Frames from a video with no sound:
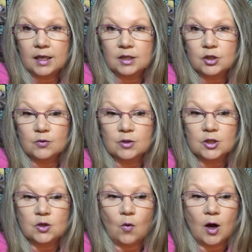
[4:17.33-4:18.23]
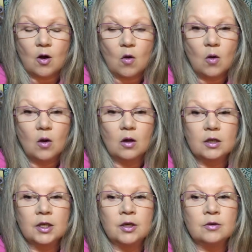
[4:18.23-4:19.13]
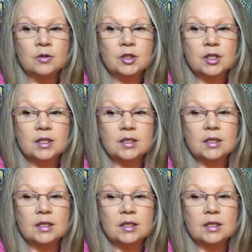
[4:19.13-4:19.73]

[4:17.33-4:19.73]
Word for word: into a square hole you know and just